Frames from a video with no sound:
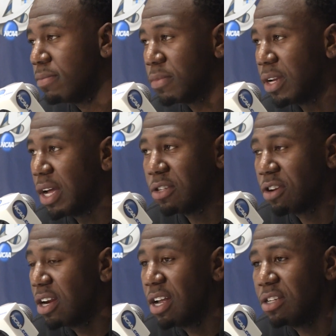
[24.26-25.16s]
No, I
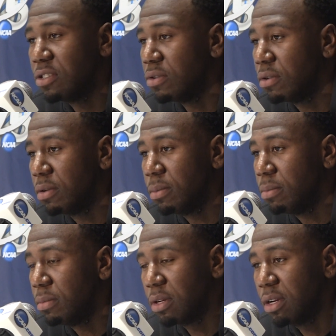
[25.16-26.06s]
try not to.
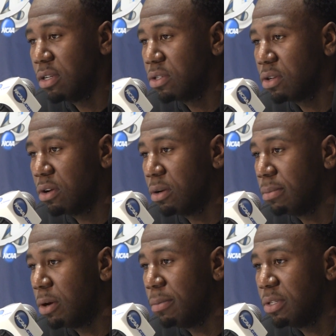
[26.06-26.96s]
Because, you know, the
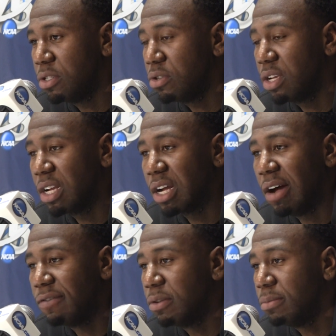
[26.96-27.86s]
moment you get
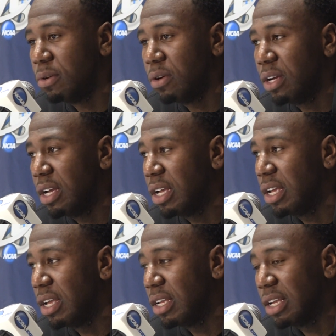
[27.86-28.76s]
comfortable
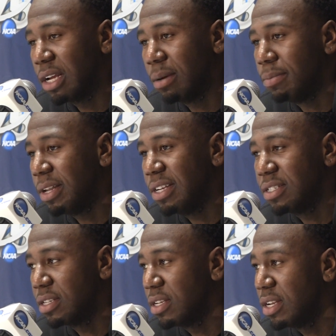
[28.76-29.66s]
and get
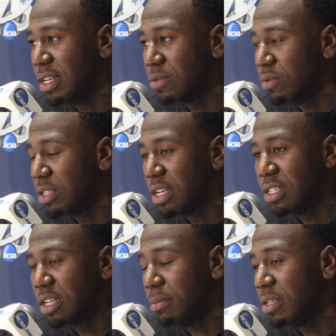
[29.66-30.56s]
complacent, that's when
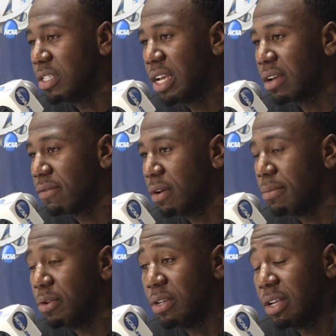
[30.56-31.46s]
things can be taken
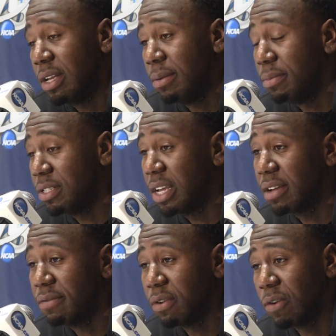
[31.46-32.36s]
from you and be
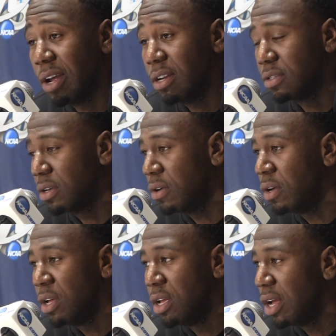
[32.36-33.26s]
taken for granted.
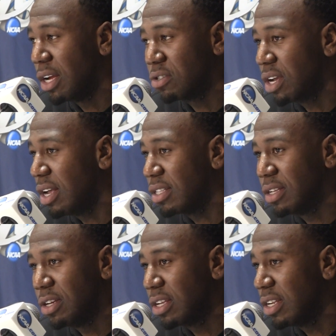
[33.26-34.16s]
So I try not
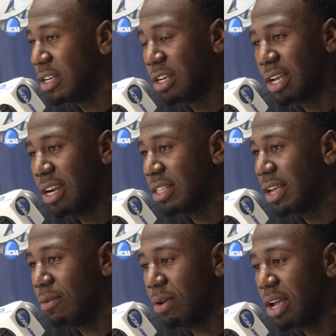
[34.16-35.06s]
to look at it
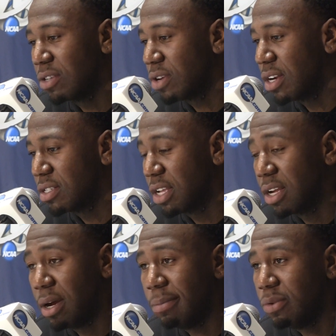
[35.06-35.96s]
that way. I try to stay
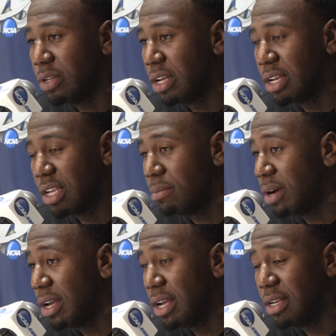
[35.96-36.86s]
humble and keep
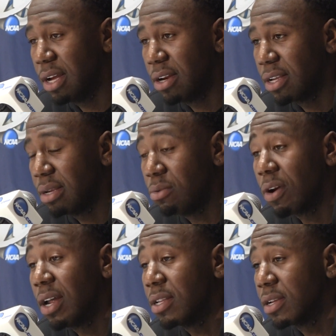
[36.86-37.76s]
my head down and keep
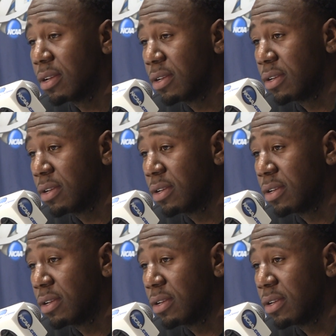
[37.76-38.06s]
grinding.